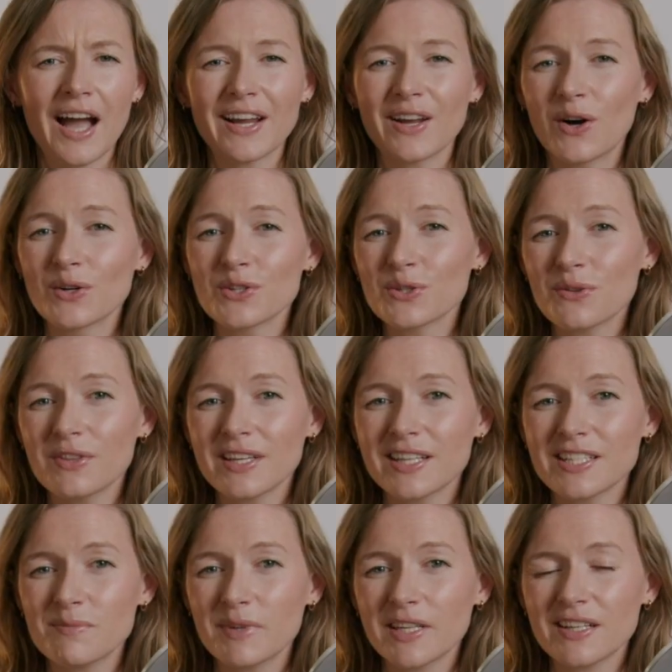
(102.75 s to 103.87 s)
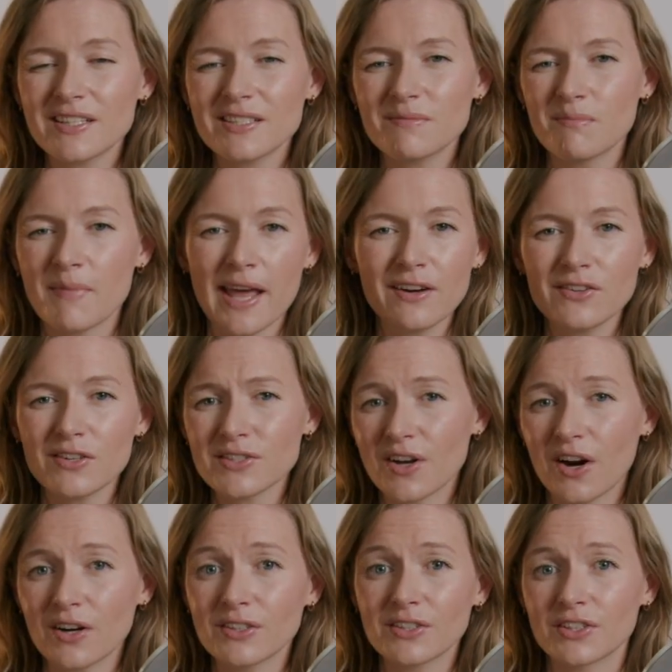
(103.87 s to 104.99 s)
I also think it's because managers
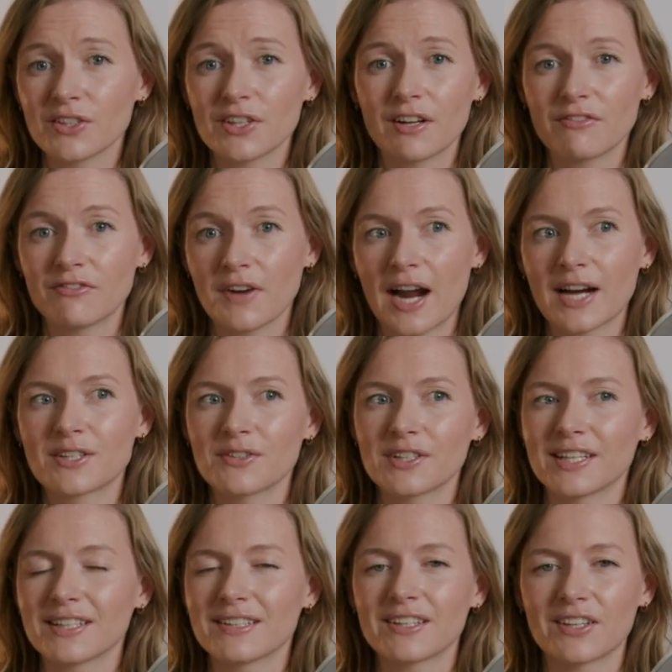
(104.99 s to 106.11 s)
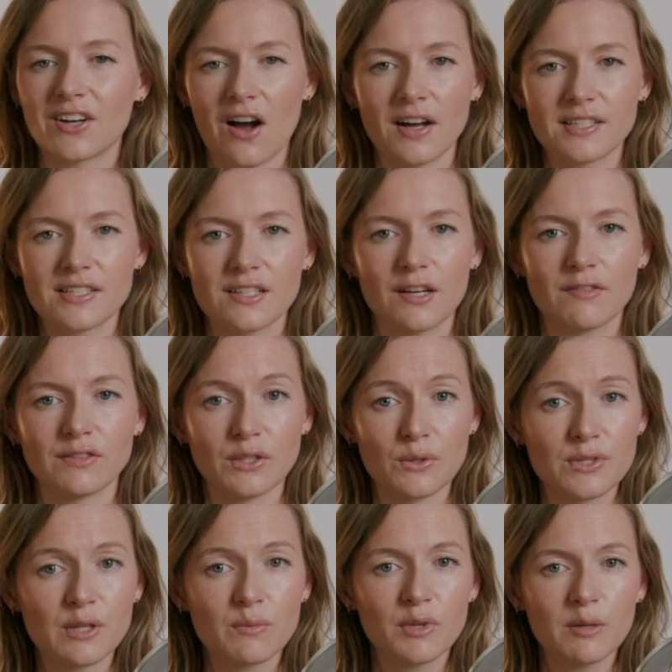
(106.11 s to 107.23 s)
aren't good at factoring in the cost of
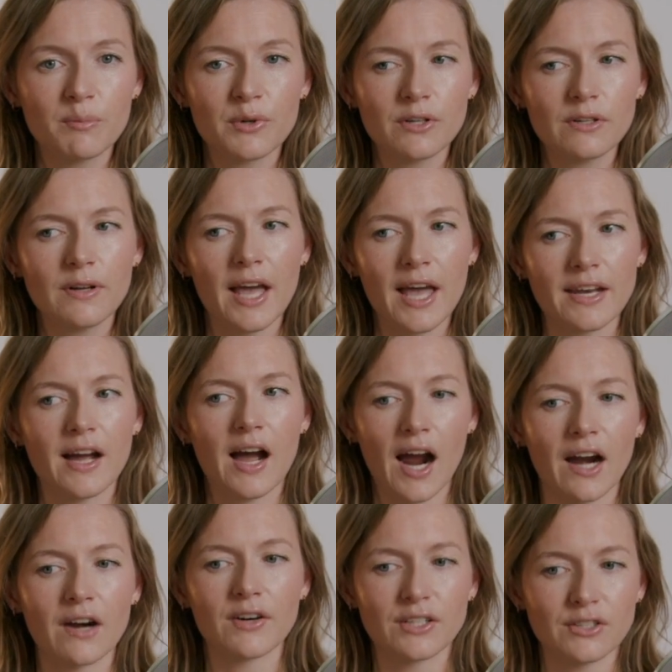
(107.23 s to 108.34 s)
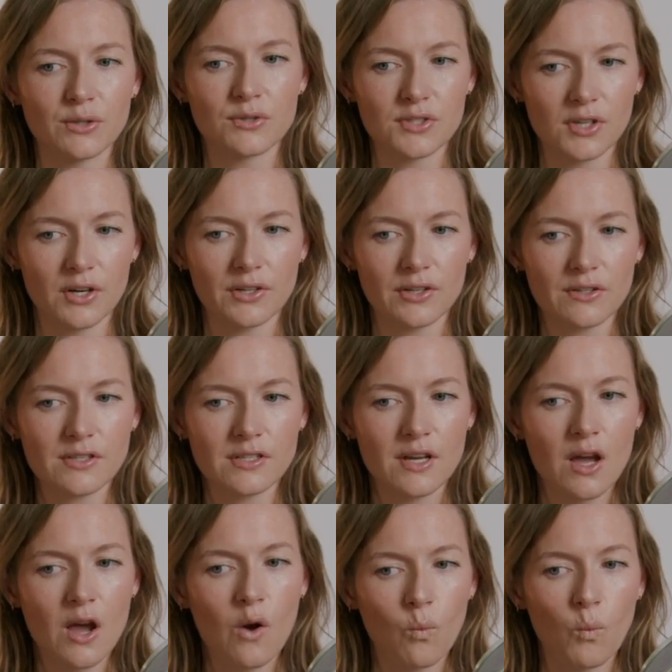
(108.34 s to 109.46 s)
losing people and hiring new starters
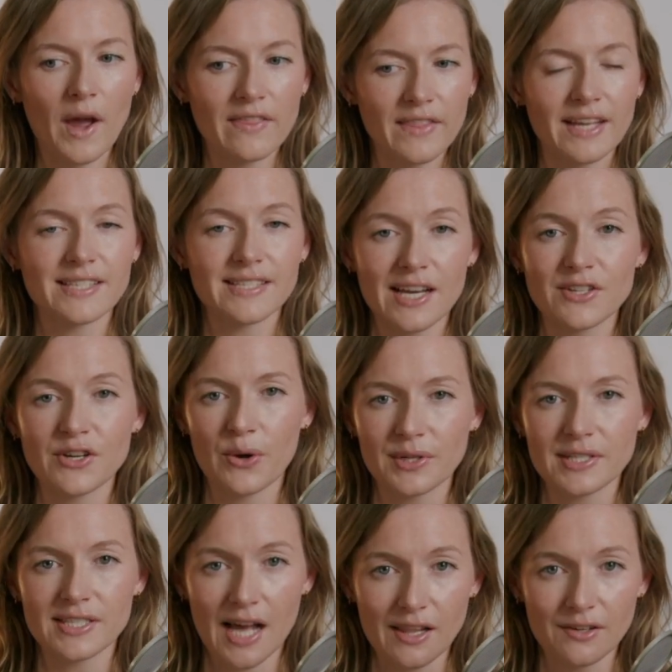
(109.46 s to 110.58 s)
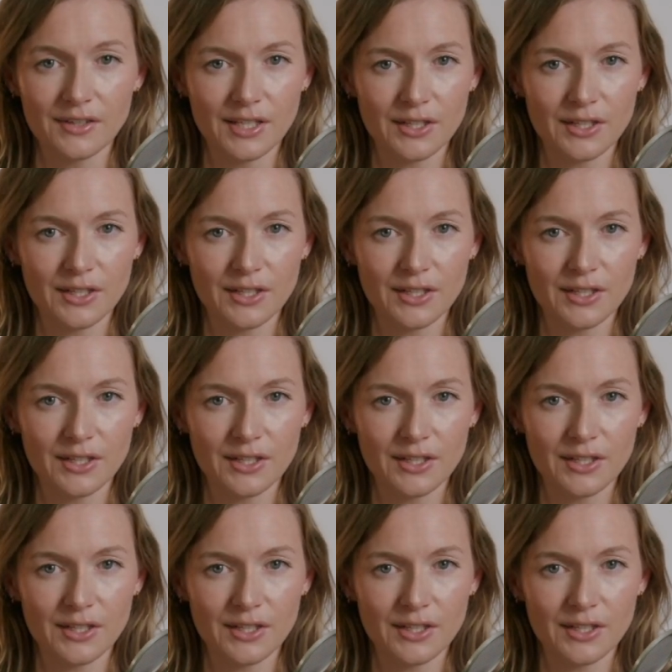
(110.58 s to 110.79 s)
when they say no to salary